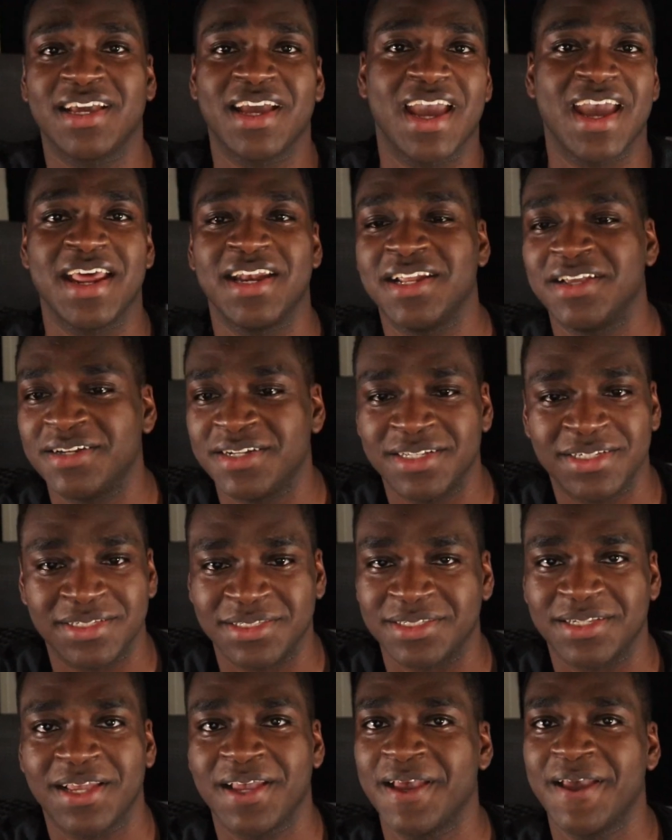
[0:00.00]
And
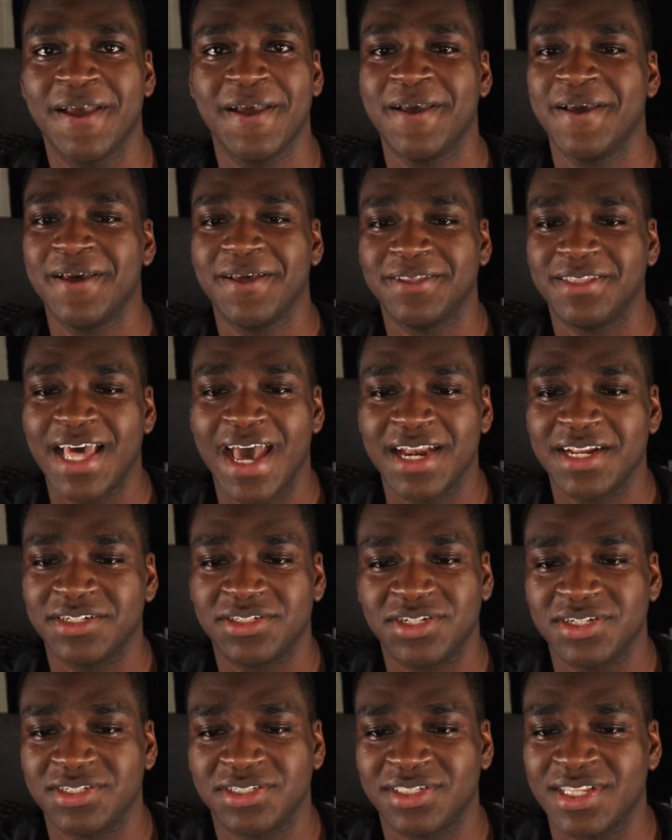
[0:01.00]
that is
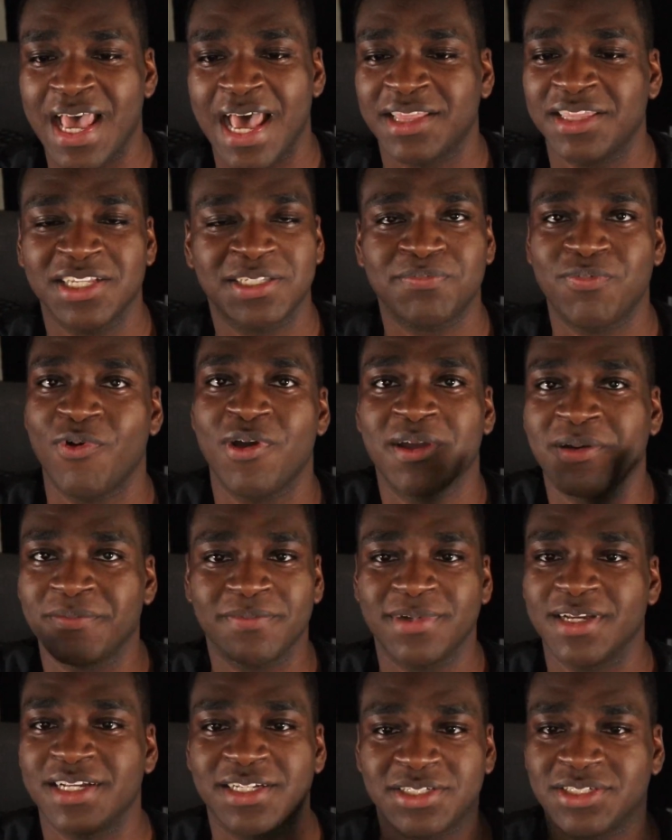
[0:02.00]
just, at this point,
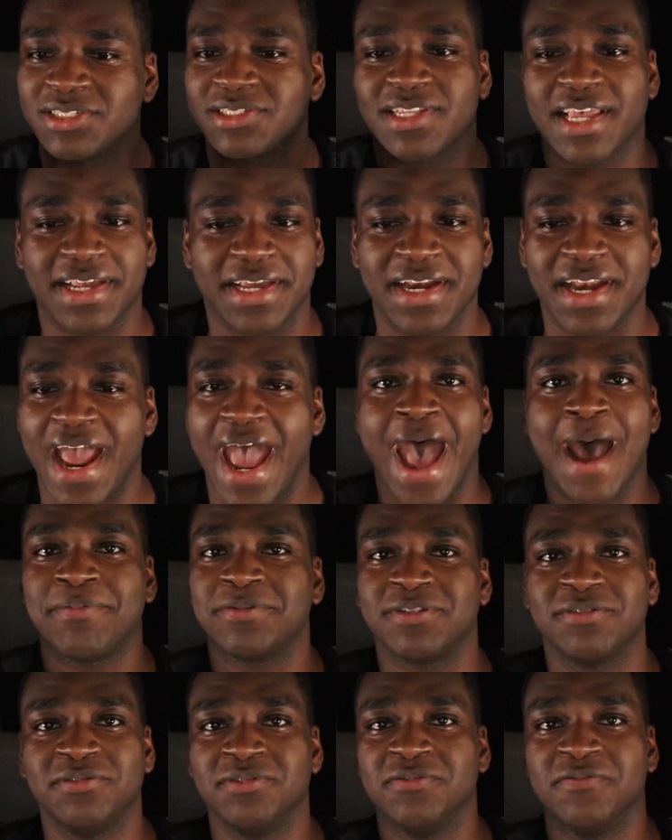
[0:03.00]
it's just like an absolute